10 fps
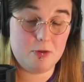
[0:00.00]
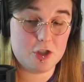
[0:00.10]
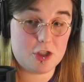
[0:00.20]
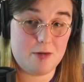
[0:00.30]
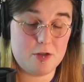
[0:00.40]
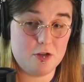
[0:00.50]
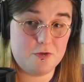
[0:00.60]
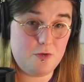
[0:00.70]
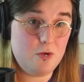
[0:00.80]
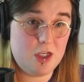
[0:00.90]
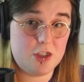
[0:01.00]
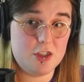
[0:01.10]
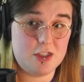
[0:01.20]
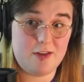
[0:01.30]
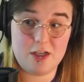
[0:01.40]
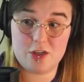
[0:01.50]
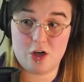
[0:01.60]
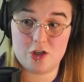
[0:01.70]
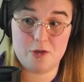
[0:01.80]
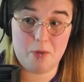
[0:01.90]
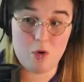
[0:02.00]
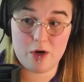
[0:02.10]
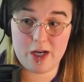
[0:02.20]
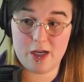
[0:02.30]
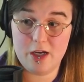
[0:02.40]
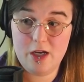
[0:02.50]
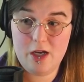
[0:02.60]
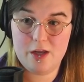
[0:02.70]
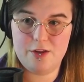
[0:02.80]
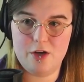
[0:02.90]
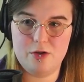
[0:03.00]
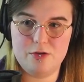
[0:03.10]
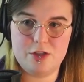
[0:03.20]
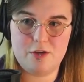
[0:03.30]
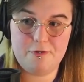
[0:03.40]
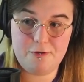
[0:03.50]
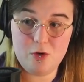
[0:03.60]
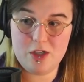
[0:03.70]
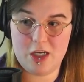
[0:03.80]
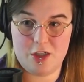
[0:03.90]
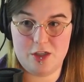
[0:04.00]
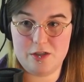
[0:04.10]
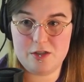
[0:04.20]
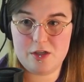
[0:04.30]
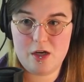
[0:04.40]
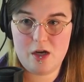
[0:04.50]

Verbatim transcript: just come to those food kitchens and they start supporting those food kitchens